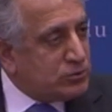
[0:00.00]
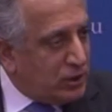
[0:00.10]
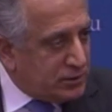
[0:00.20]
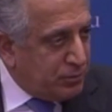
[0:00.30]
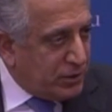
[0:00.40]

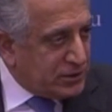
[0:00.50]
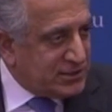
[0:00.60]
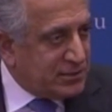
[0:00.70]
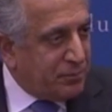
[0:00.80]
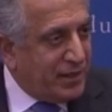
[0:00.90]
not
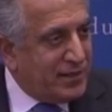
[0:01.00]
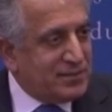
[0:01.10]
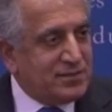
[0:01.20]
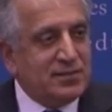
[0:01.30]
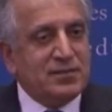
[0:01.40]

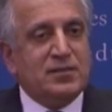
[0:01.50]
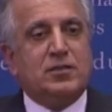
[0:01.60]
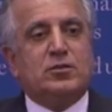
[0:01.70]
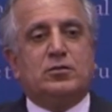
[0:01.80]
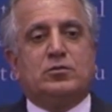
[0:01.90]
participate,
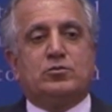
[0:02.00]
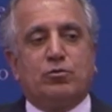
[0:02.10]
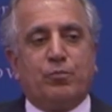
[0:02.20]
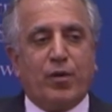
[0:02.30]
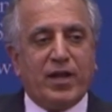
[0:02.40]

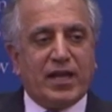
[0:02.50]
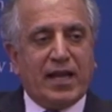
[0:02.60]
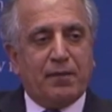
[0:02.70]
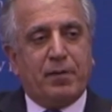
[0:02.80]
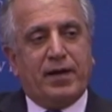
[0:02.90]
to
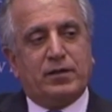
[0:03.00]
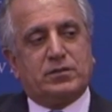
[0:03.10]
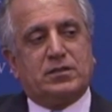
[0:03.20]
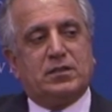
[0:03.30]
bringing about